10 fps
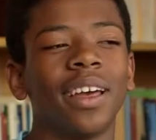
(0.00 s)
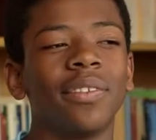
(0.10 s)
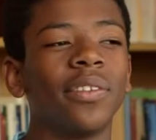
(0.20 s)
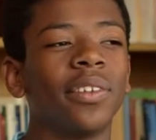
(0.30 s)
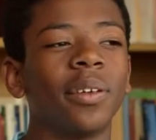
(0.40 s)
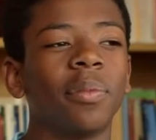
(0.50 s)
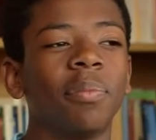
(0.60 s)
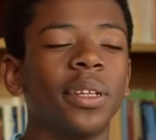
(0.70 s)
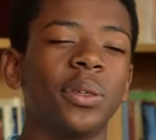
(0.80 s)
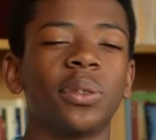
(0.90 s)
I've never
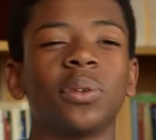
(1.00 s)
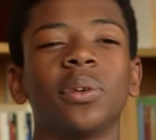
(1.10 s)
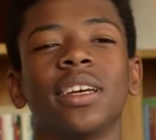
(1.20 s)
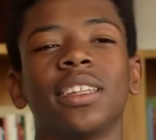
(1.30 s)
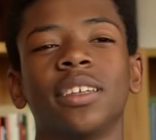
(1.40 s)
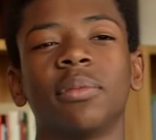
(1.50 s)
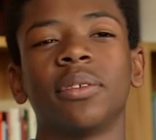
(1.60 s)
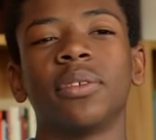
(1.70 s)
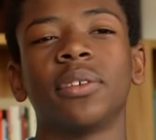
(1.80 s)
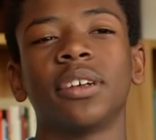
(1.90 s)
been to a school like this
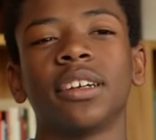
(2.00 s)
before.